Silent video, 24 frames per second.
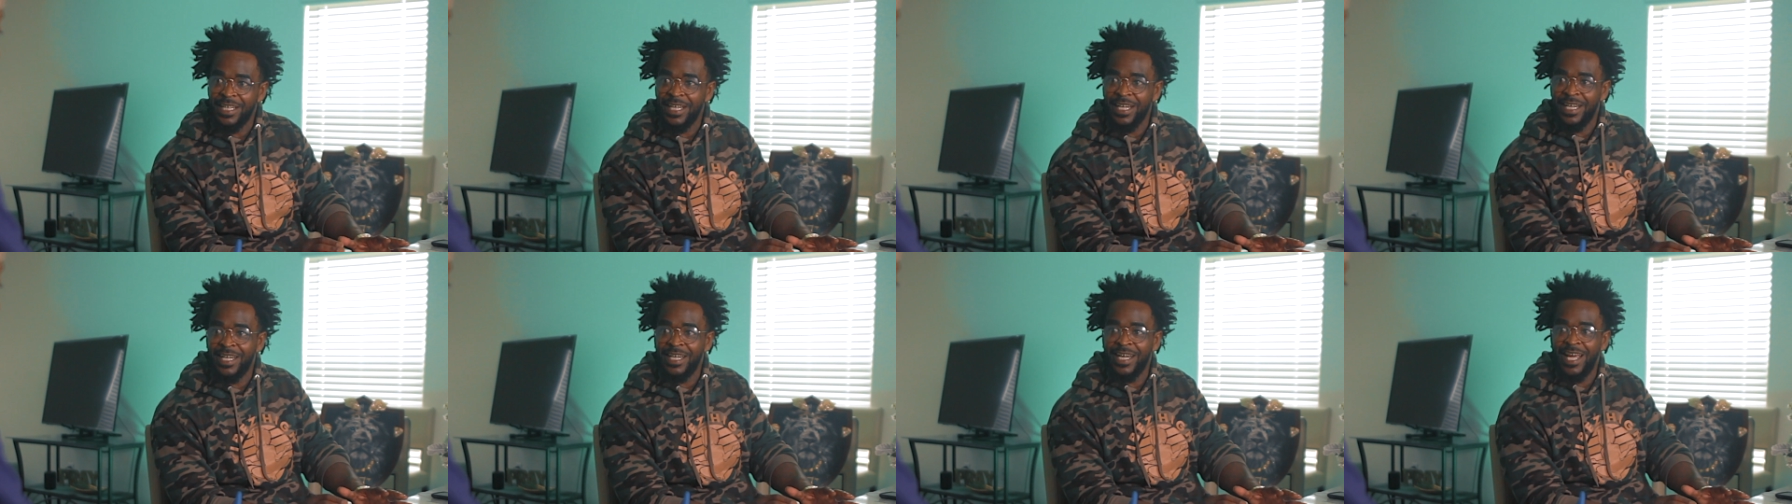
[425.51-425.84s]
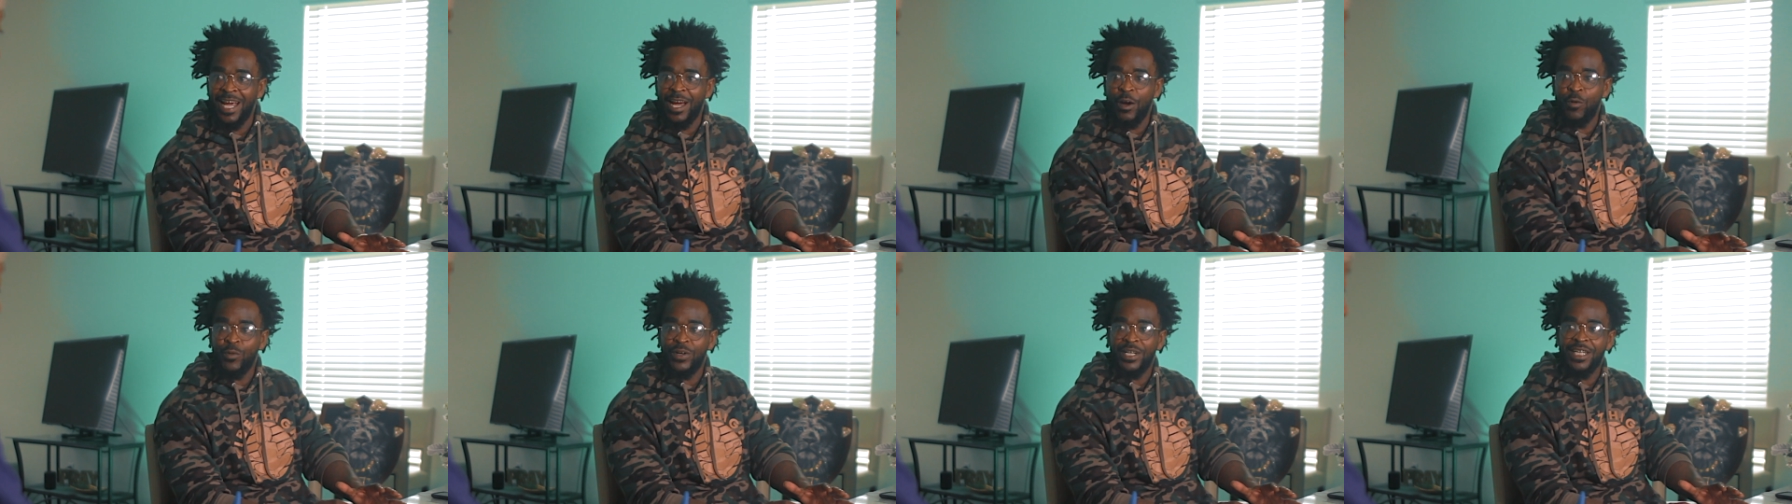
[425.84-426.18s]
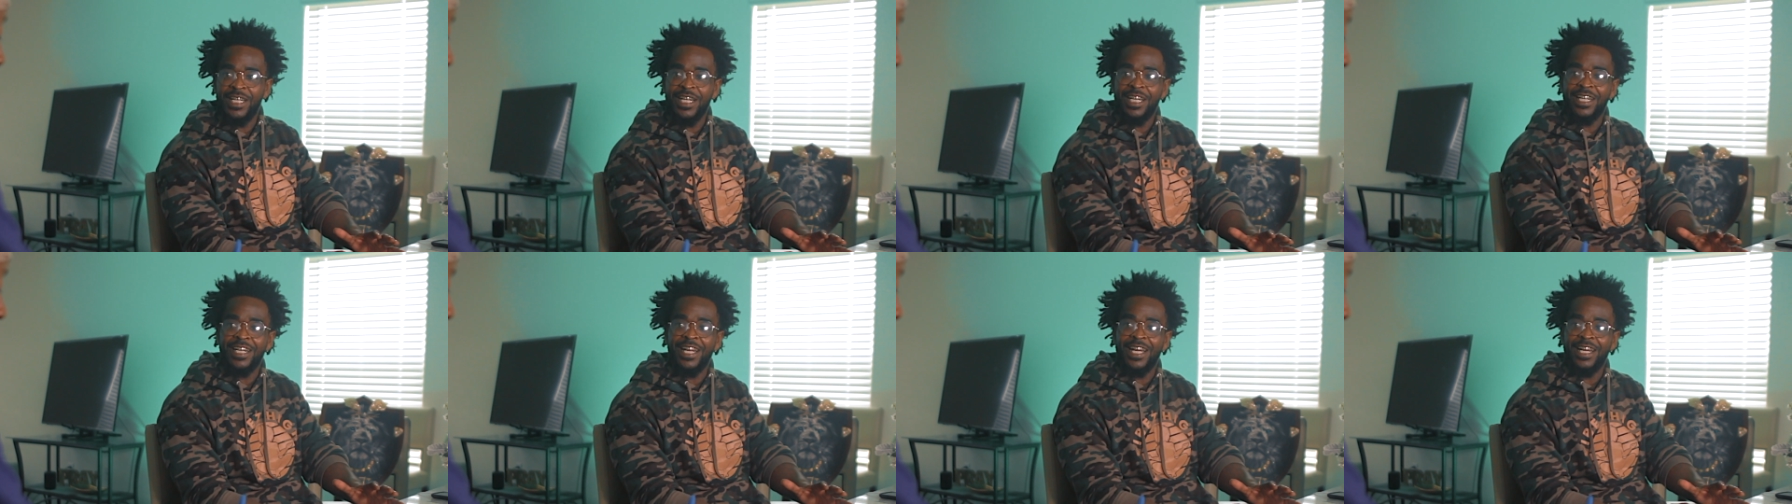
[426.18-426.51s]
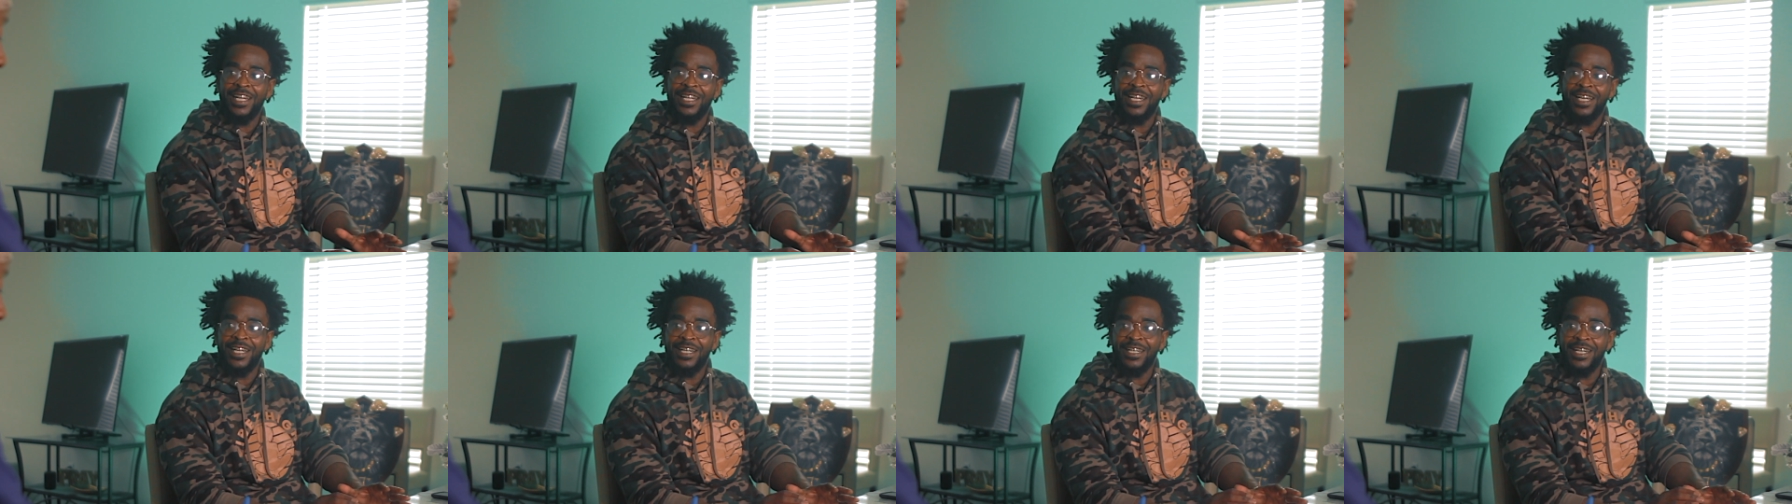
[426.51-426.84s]
and then now i to get
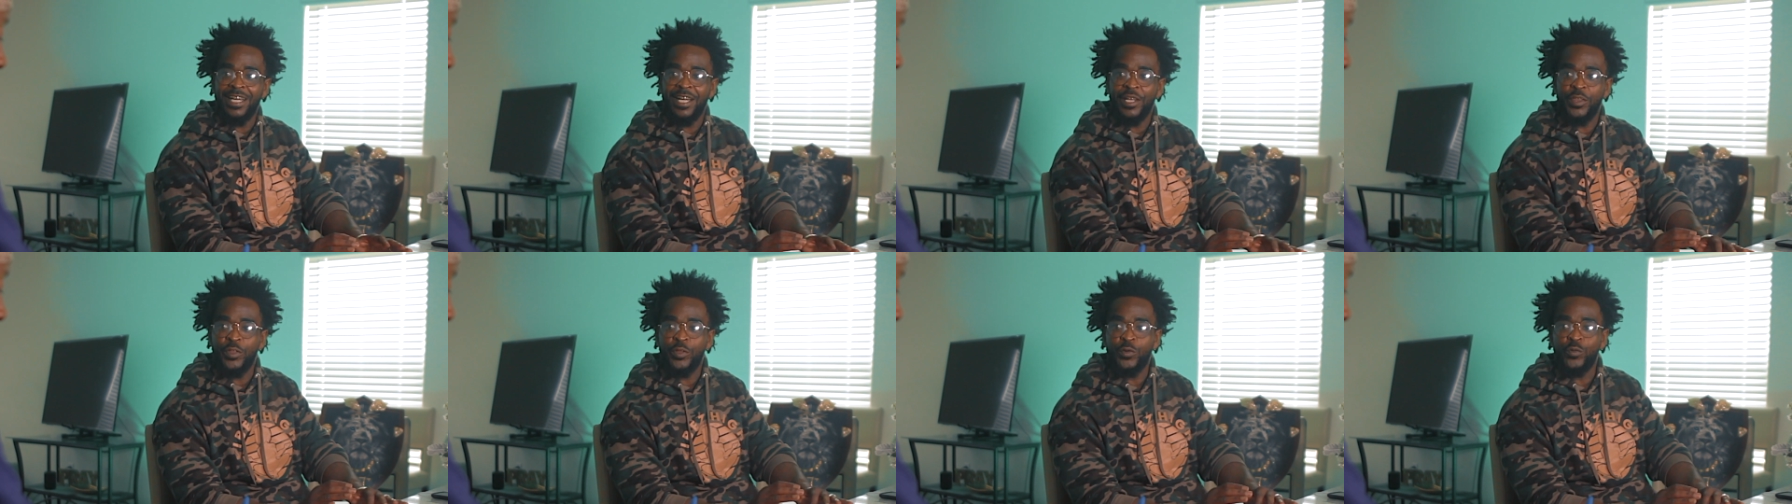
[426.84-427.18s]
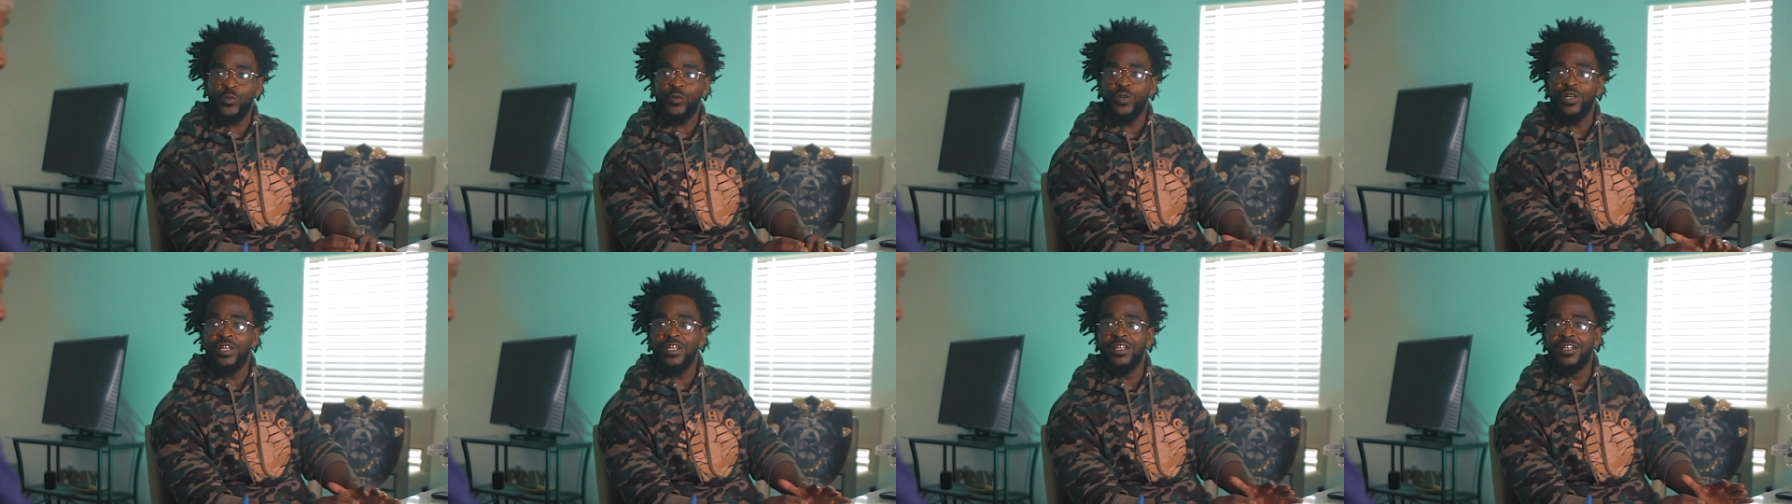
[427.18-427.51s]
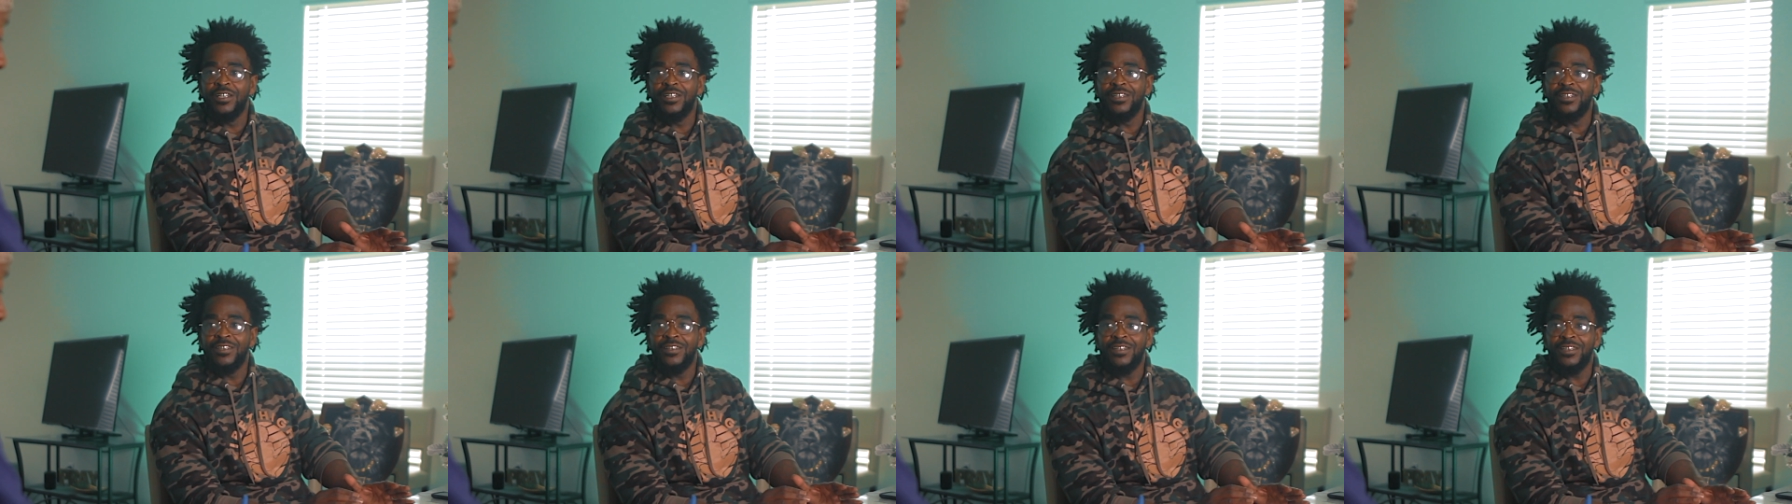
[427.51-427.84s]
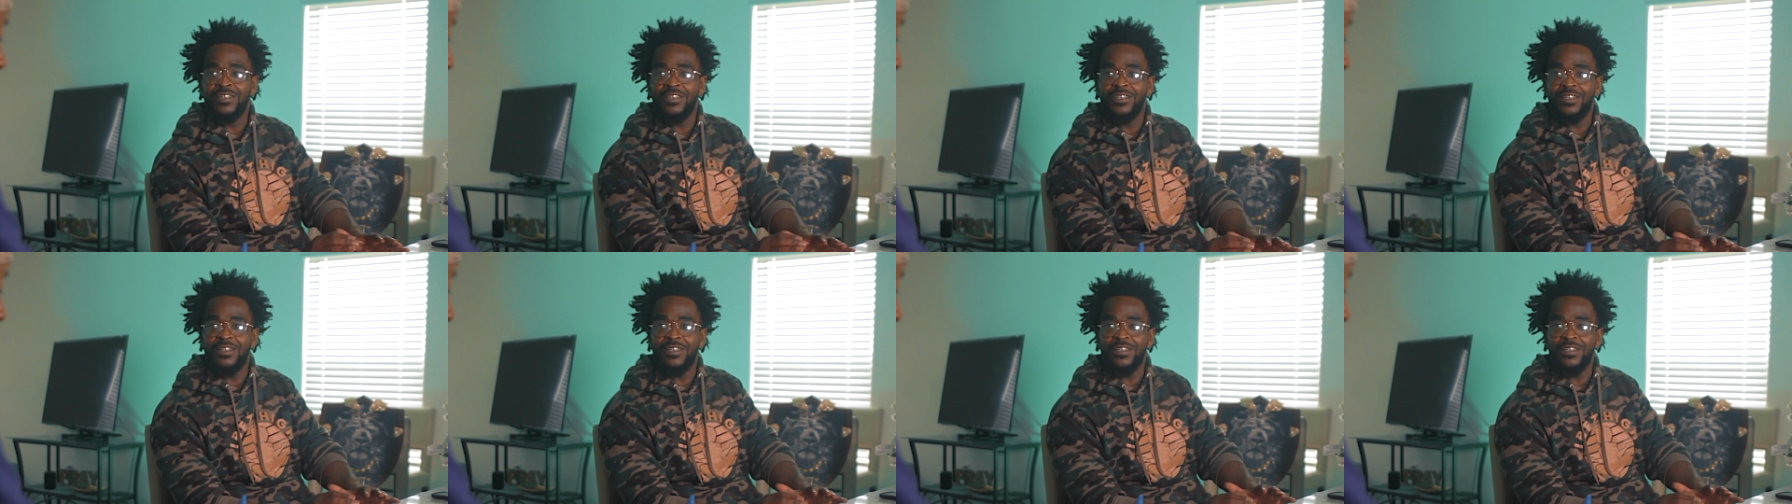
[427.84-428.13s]
that that that thrill